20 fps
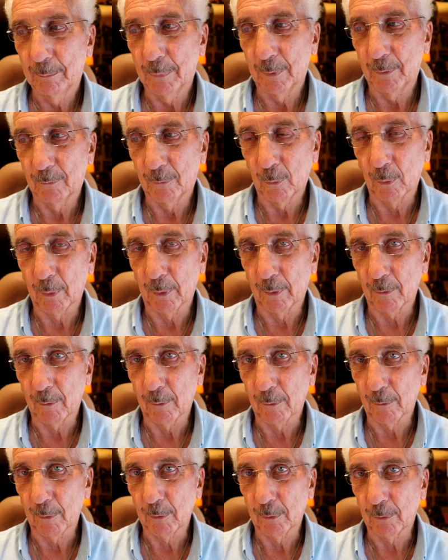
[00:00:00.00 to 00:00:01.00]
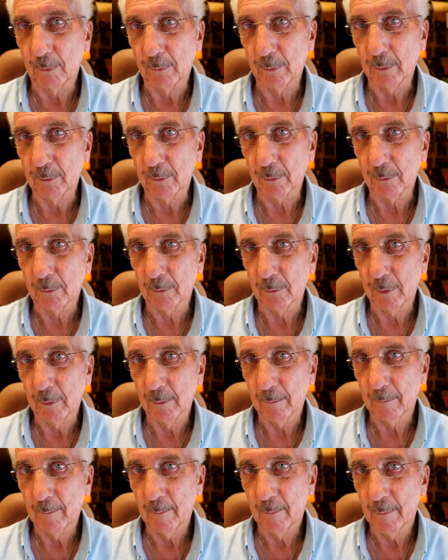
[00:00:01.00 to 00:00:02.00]
before either of those visits.
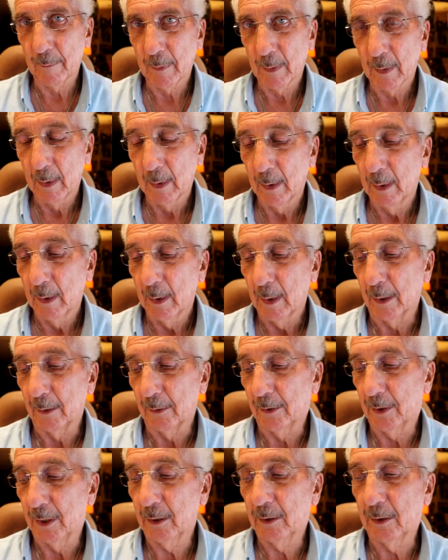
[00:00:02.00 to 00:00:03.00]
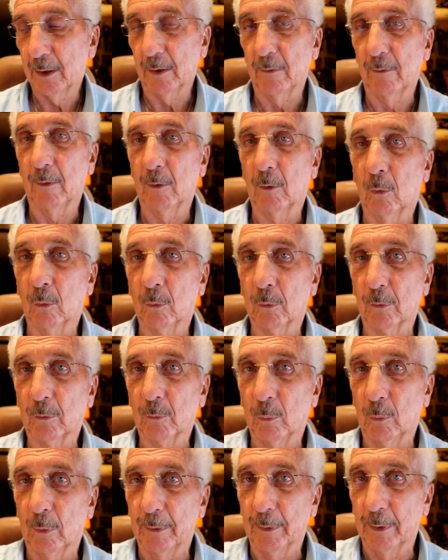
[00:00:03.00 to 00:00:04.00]
And TT, the
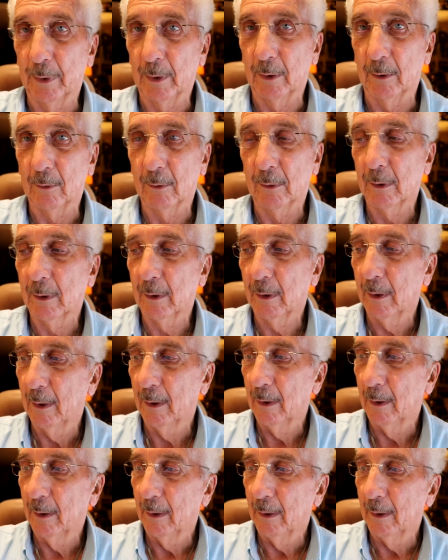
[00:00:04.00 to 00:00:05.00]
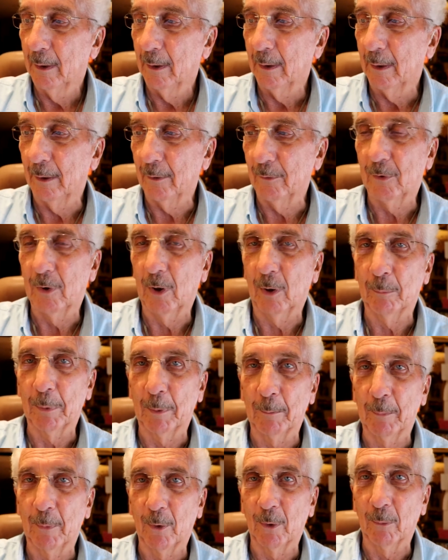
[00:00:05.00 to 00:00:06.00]
oldest one now, is
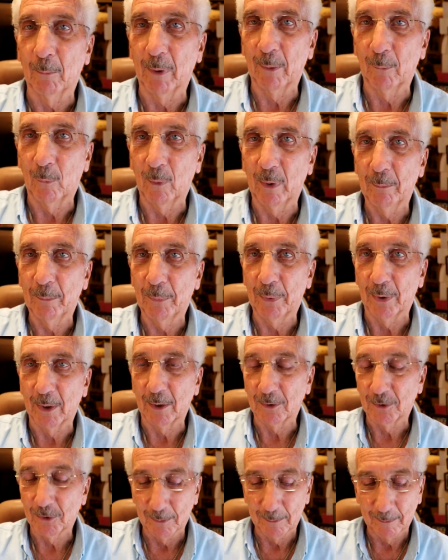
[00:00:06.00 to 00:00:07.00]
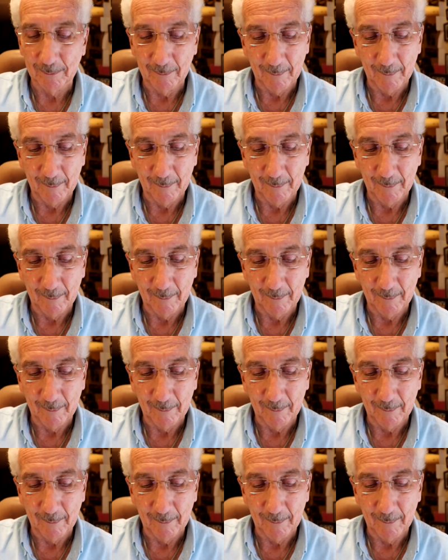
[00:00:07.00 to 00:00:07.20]
helping me on my webpage.